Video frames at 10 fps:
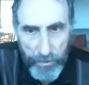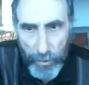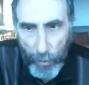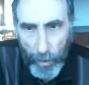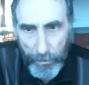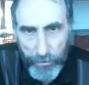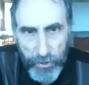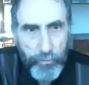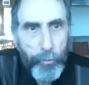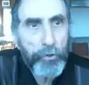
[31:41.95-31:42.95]
And
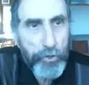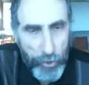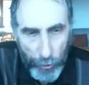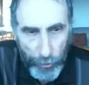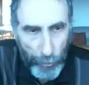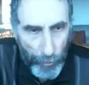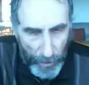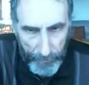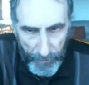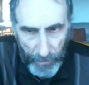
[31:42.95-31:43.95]
so I just want to
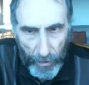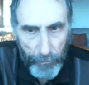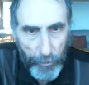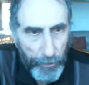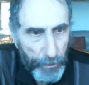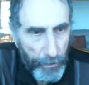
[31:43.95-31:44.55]
show you what I mean.